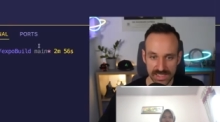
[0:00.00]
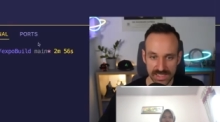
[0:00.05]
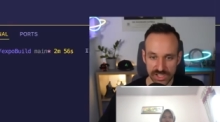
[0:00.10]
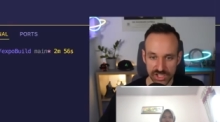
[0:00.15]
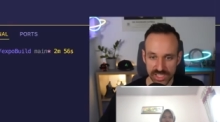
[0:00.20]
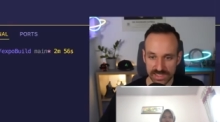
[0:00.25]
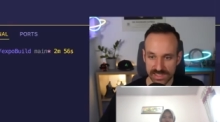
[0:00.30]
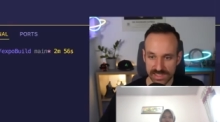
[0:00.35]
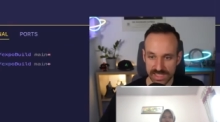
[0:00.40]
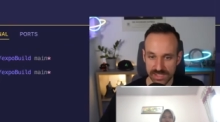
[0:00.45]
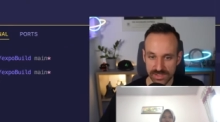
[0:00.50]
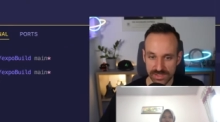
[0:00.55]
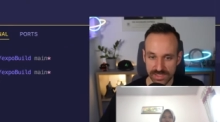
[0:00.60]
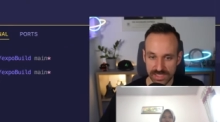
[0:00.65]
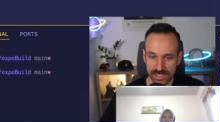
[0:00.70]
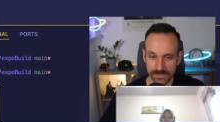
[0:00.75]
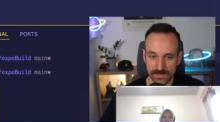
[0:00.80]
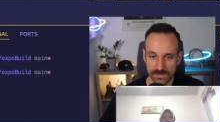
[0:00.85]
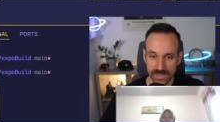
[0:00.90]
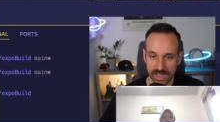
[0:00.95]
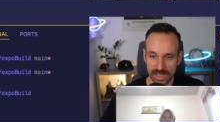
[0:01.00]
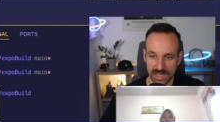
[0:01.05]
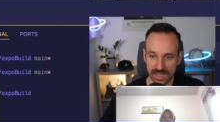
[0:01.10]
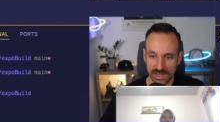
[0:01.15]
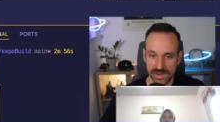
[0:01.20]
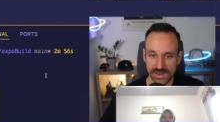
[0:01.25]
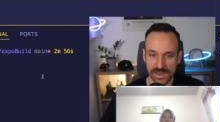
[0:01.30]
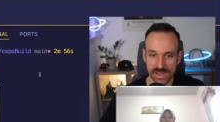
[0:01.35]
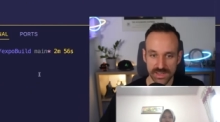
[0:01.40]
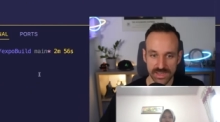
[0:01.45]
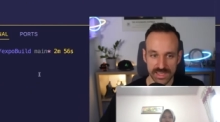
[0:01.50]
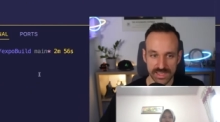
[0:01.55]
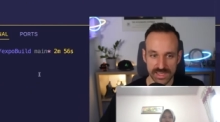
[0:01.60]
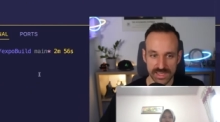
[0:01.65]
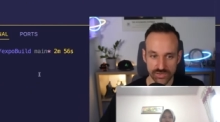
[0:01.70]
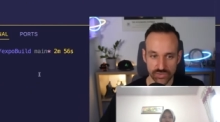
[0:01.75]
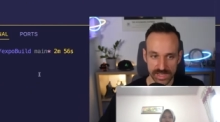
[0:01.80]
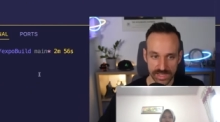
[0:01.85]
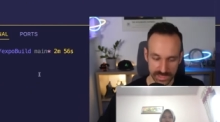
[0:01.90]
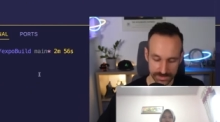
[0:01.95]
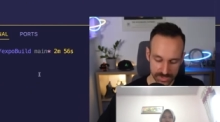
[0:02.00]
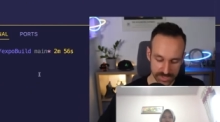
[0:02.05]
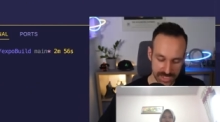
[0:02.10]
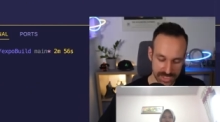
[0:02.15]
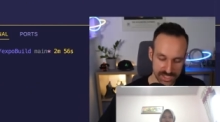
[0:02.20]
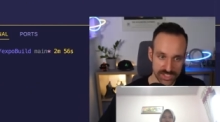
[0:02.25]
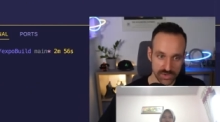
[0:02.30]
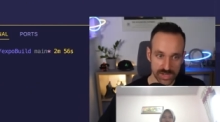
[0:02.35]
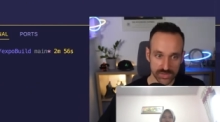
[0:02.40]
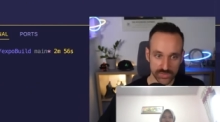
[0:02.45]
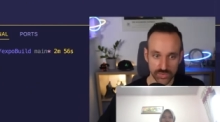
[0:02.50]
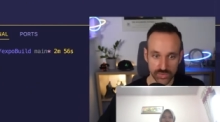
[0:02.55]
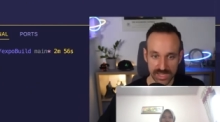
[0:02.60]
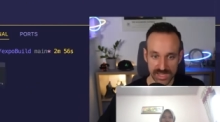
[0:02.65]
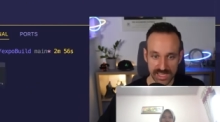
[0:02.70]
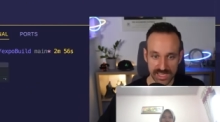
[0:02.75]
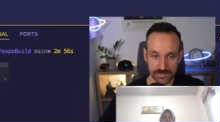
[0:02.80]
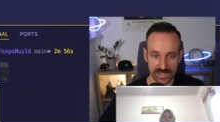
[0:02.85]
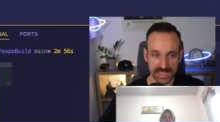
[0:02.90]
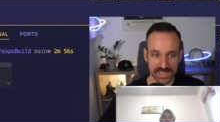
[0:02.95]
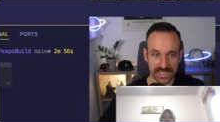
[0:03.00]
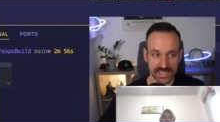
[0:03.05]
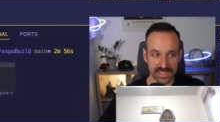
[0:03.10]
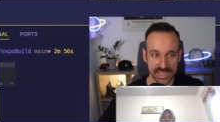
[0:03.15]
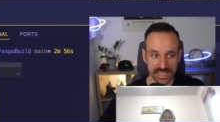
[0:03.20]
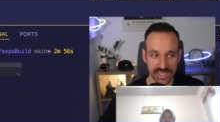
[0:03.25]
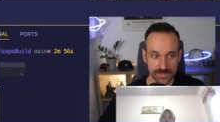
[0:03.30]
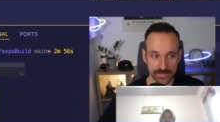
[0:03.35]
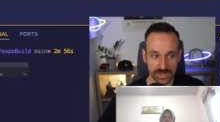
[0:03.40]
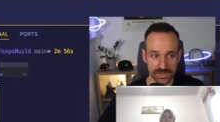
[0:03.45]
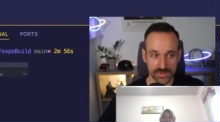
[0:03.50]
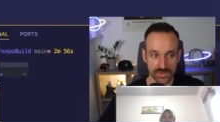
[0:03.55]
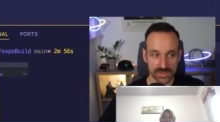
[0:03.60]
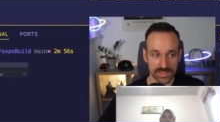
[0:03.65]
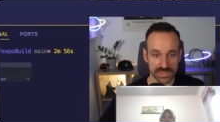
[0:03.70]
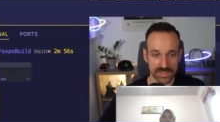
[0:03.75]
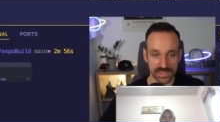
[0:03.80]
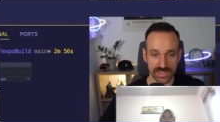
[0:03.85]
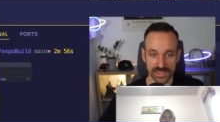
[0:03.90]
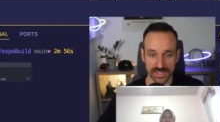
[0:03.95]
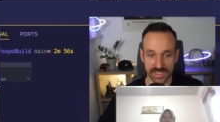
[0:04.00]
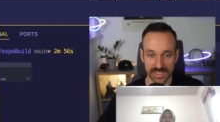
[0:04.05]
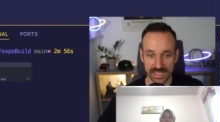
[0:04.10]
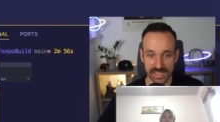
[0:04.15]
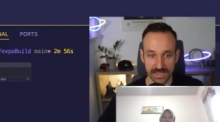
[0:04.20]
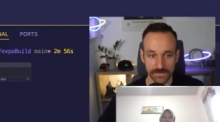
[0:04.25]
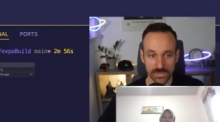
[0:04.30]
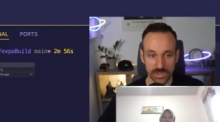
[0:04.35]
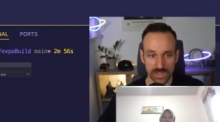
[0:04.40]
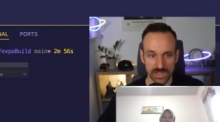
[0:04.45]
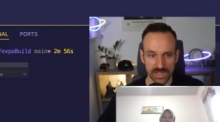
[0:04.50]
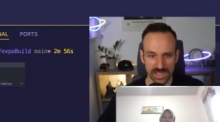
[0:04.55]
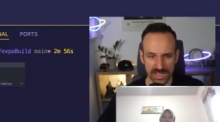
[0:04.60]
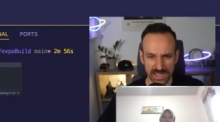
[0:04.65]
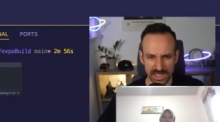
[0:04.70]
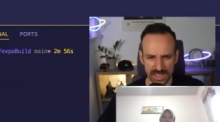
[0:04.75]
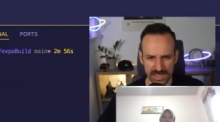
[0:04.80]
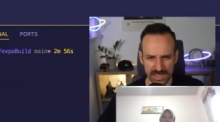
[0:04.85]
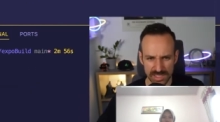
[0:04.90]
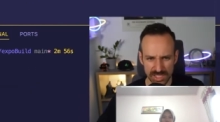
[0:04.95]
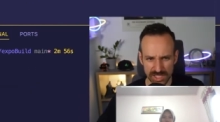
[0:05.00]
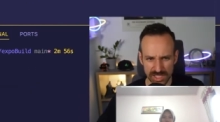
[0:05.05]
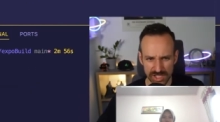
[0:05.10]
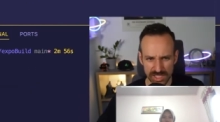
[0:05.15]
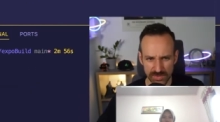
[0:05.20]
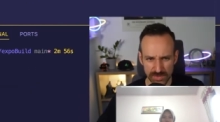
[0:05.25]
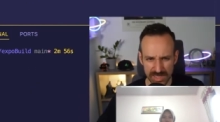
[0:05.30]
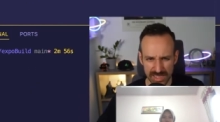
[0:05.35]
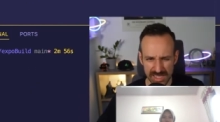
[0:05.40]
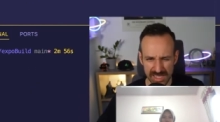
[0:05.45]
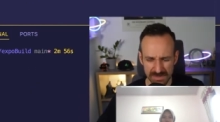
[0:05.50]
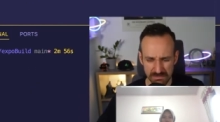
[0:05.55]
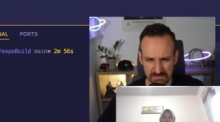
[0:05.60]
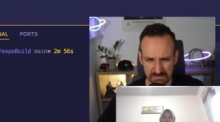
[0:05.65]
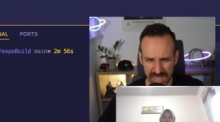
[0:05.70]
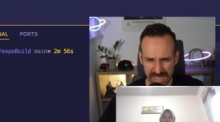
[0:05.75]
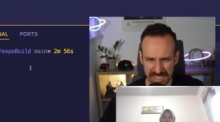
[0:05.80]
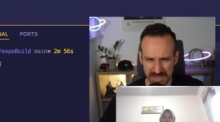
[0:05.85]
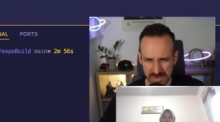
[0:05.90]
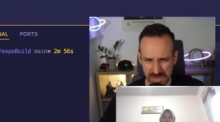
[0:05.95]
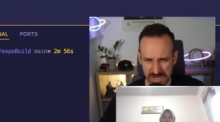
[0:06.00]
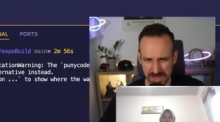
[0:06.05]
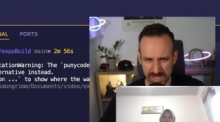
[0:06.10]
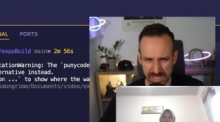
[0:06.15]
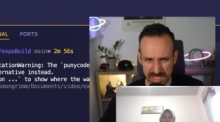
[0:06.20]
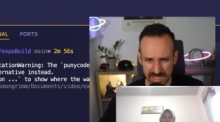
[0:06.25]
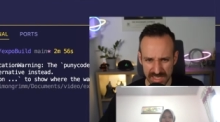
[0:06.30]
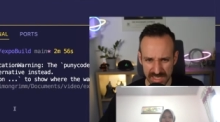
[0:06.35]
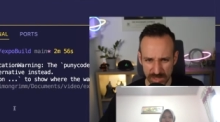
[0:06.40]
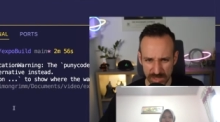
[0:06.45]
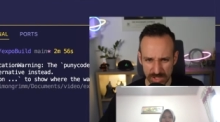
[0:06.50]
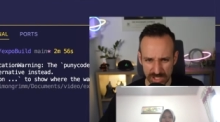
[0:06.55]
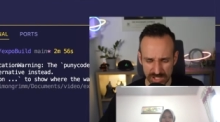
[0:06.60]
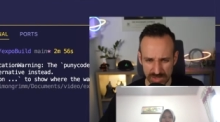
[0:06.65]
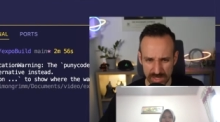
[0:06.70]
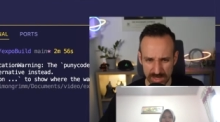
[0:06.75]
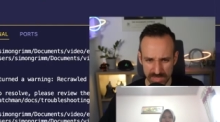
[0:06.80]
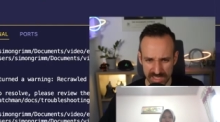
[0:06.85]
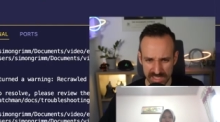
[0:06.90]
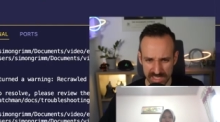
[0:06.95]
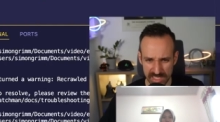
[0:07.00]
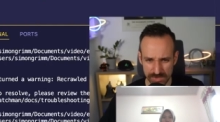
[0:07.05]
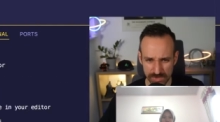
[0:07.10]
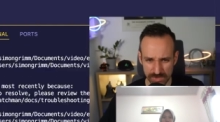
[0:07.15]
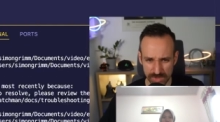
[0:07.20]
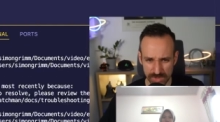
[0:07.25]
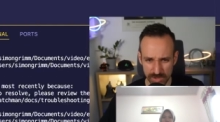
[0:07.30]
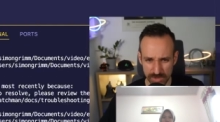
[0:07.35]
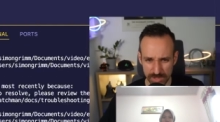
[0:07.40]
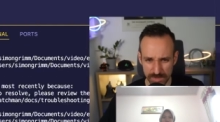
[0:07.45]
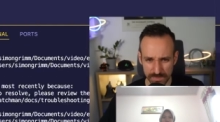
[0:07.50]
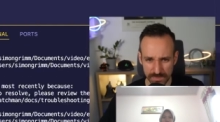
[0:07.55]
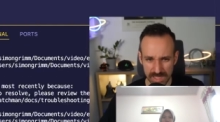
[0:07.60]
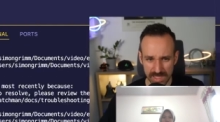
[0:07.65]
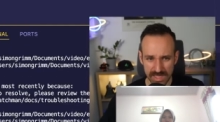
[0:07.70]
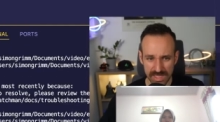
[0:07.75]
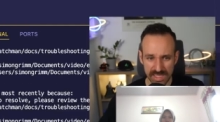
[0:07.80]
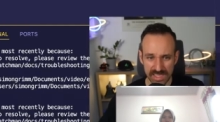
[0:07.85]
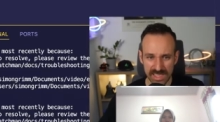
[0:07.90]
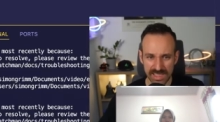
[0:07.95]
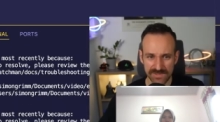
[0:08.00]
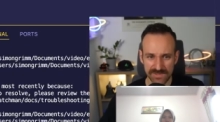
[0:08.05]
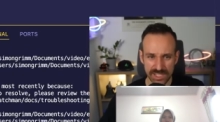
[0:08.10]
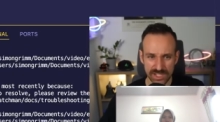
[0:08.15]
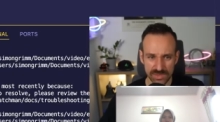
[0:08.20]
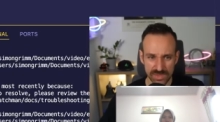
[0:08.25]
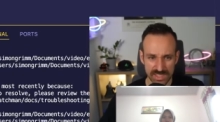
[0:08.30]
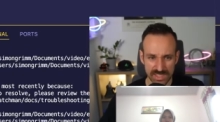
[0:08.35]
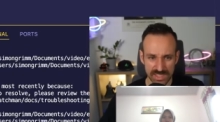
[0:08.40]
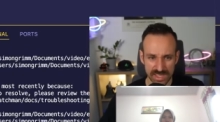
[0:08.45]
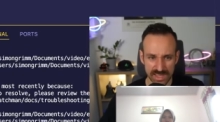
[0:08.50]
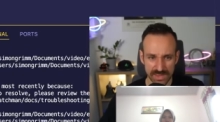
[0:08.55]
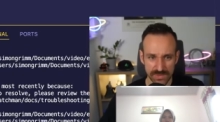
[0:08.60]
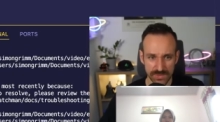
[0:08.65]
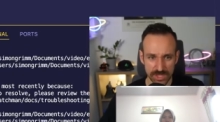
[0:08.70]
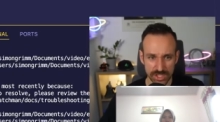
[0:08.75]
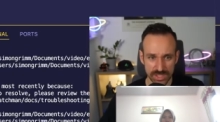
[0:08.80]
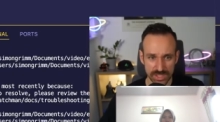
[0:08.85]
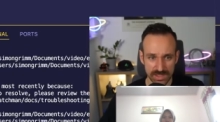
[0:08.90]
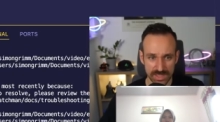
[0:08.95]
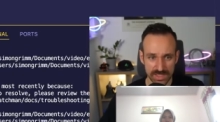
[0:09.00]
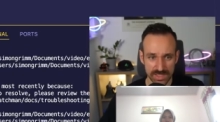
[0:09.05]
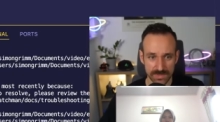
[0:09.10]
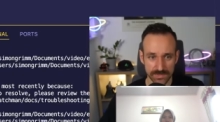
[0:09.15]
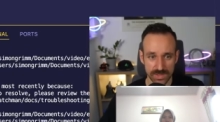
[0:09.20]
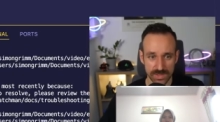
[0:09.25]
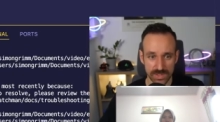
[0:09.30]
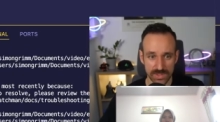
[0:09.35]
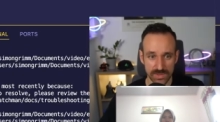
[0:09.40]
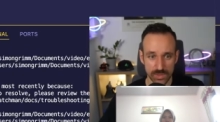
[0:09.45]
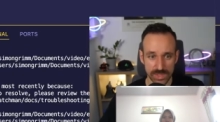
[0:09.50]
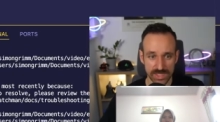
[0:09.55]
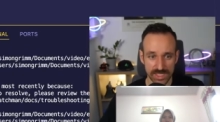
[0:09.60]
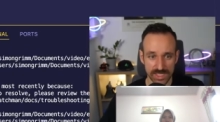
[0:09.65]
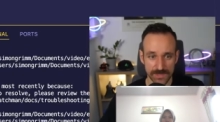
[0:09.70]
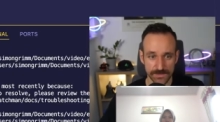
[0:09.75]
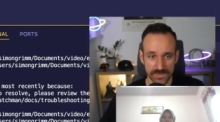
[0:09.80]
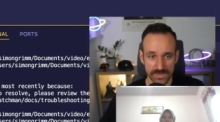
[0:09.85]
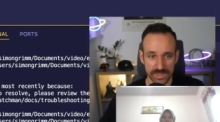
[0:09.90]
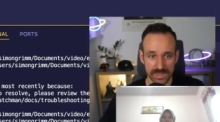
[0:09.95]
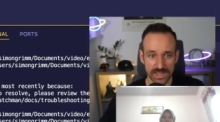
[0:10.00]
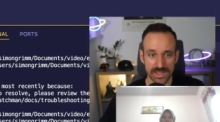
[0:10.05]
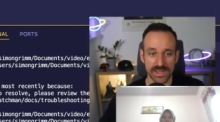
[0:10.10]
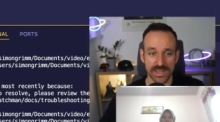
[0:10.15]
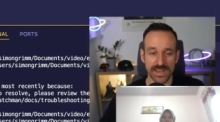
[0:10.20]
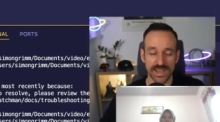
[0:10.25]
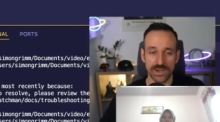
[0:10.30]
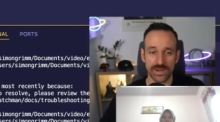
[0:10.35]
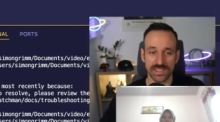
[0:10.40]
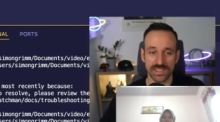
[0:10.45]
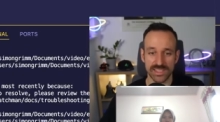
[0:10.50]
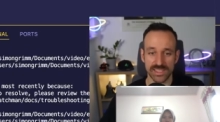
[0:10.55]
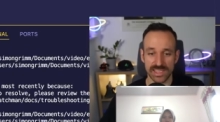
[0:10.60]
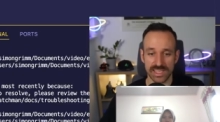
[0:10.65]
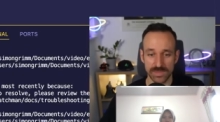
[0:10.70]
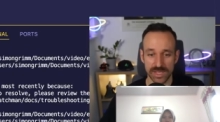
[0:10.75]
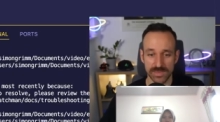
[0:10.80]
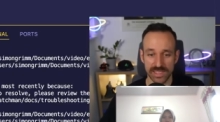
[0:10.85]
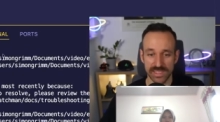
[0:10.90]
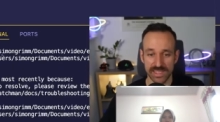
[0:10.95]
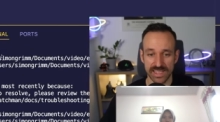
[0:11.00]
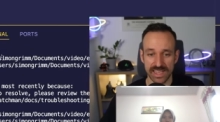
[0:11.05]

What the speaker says: if I check this out, you see nothing is running. So I do have to run npx expo start again, --dev client. I don't know if I need that. I will just do npx expo for the moment. If I do this and I fetch this, we see now I can select my build